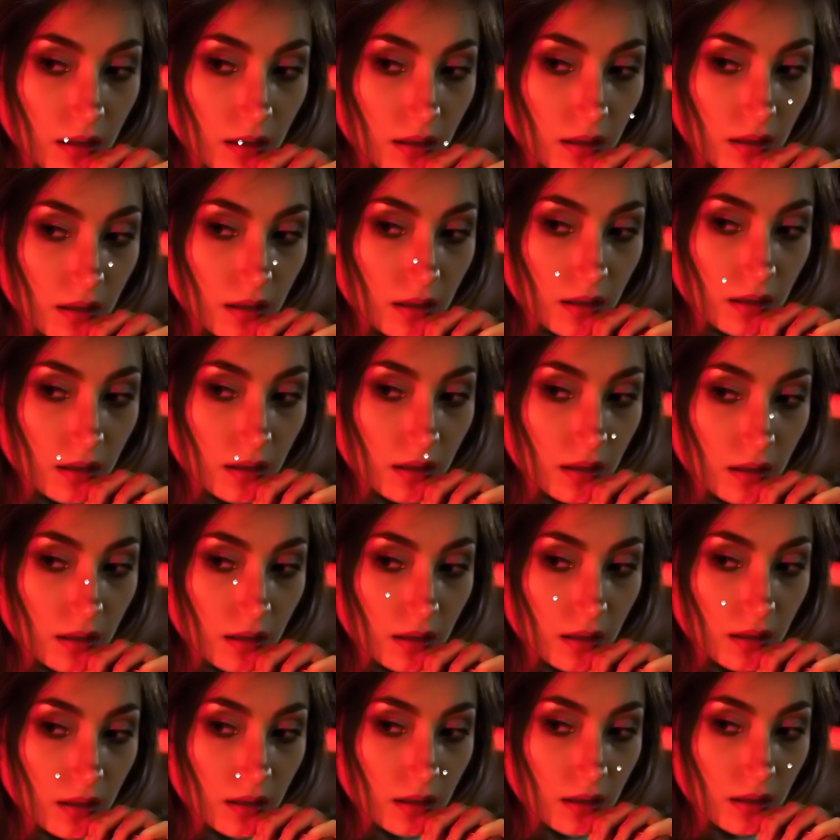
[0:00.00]
completely
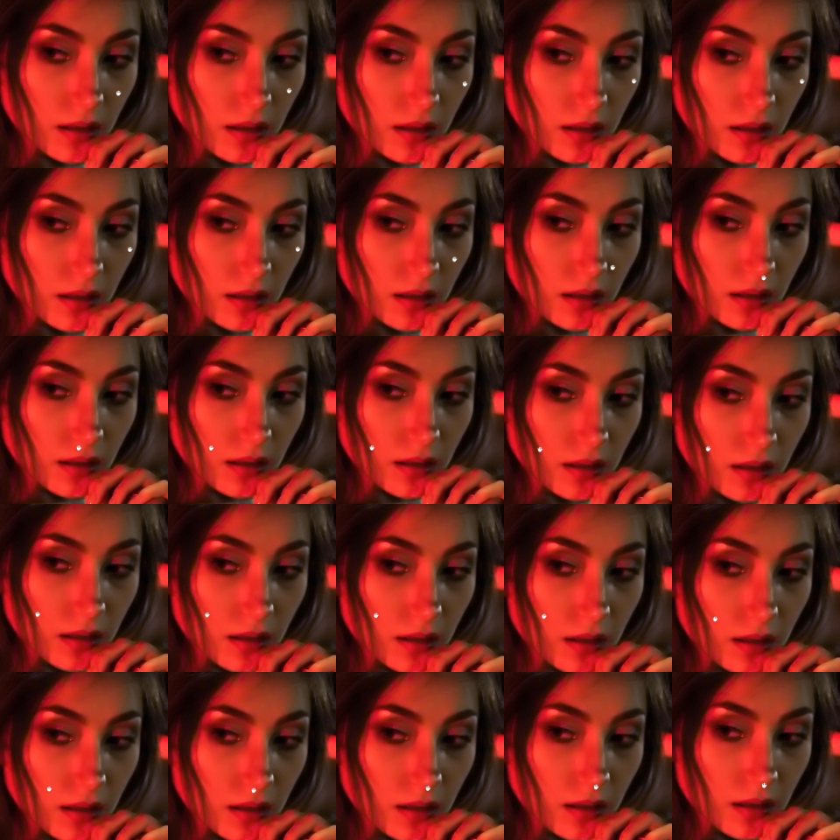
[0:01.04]
lost its texture
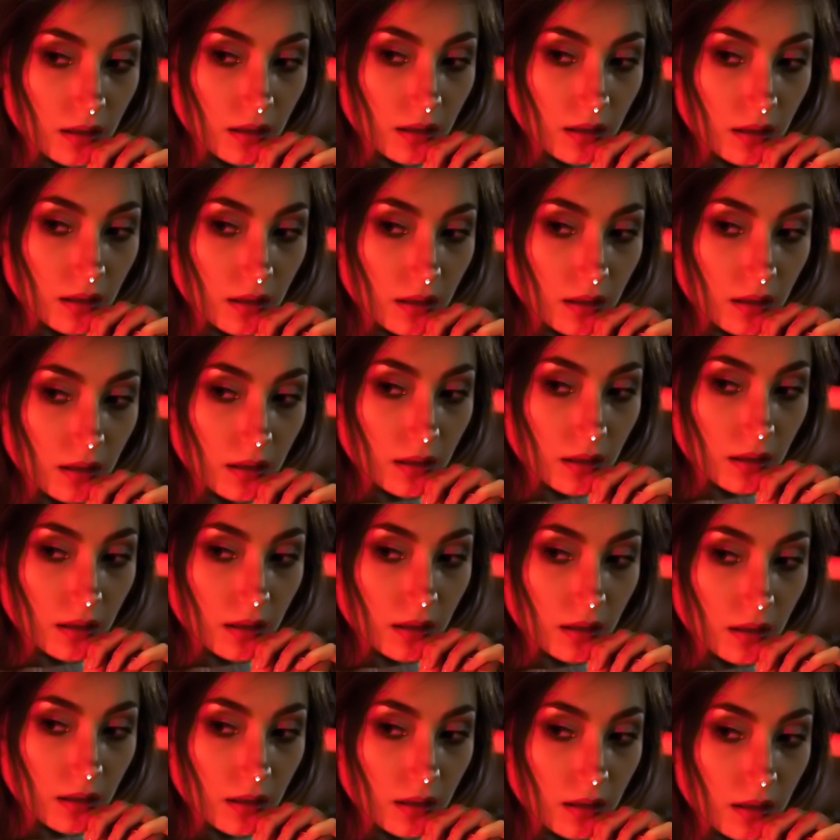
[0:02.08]
and is smoothed out
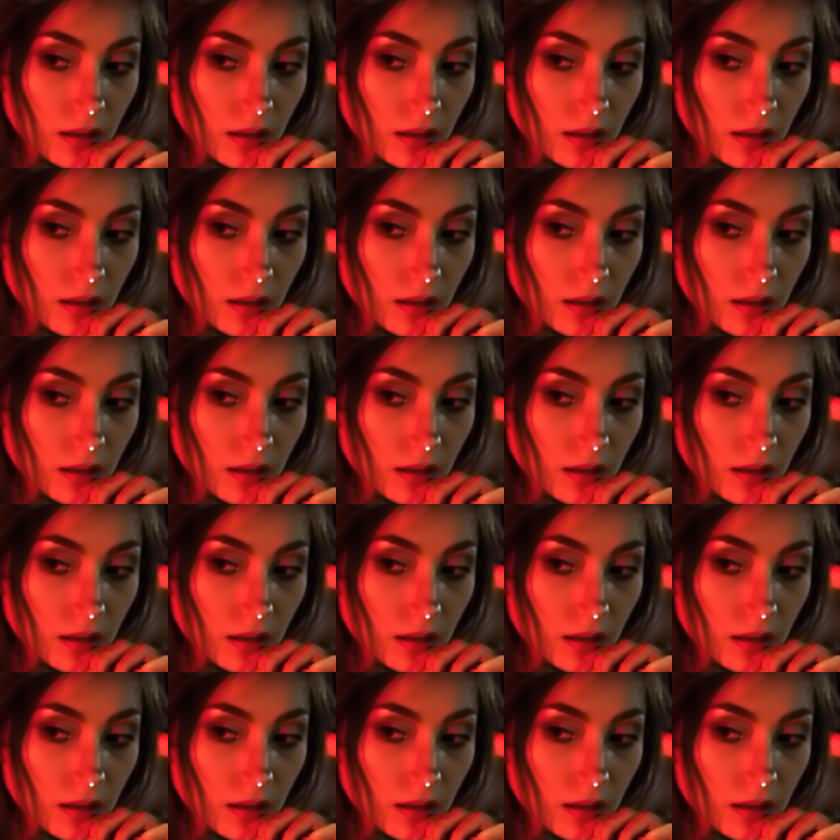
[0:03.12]
like a